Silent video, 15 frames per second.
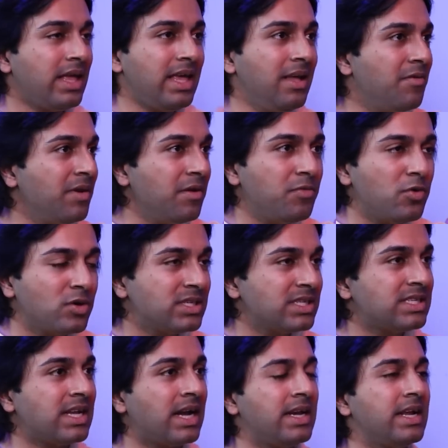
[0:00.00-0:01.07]
Even if you're
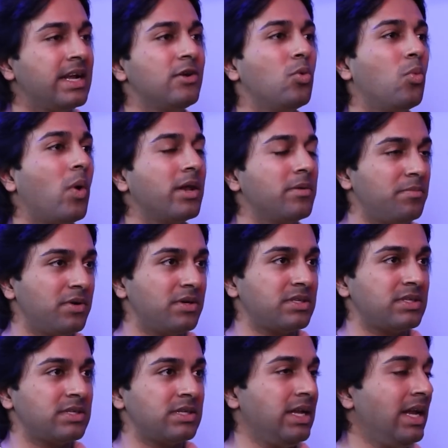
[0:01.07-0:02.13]
just sending it to one
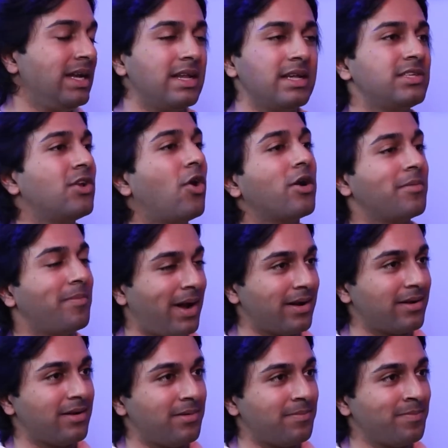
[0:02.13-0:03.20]
person, it does not
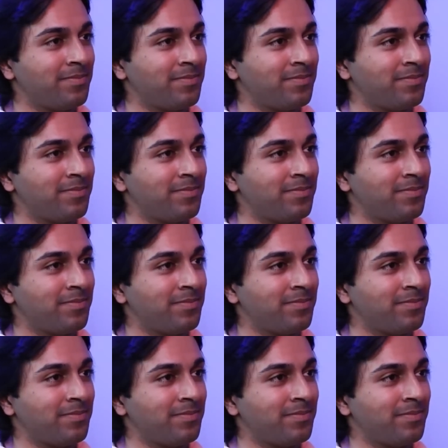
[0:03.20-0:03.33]
matter.